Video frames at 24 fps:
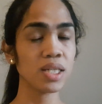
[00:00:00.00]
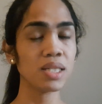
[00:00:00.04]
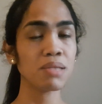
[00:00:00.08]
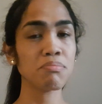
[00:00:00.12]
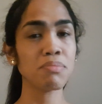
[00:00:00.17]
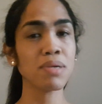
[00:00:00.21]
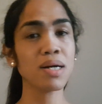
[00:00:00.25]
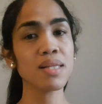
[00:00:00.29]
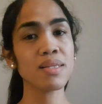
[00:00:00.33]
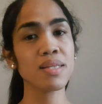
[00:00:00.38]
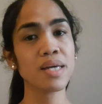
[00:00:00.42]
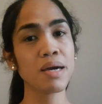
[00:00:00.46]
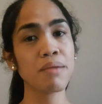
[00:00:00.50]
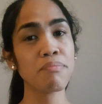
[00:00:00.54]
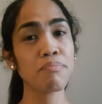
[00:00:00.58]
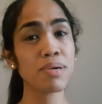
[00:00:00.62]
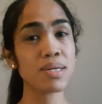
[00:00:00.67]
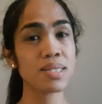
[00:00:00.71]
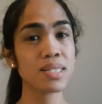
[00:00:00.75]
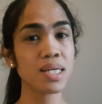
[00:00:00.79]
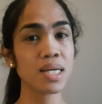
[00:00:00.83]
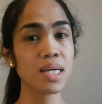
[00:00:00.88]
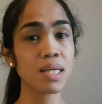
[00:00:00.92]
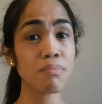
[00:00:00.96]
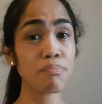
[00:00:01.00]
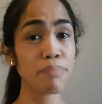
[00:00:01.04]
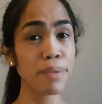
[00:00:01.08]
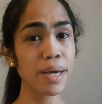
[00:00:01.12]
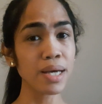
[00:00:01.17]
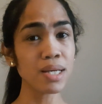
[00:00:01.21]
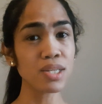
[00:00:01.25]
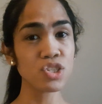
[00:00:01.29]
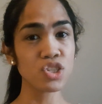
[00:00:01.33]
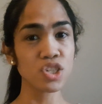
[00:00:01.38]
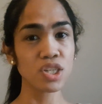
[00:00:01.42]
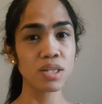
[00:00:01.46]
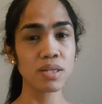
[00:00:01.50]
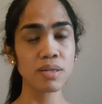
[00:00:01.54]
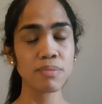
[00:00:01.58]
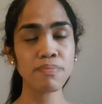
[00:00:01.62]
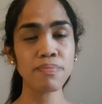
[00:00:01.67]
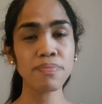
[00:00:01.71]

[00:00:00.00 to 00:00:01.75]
in Malta Embassy in Beijing.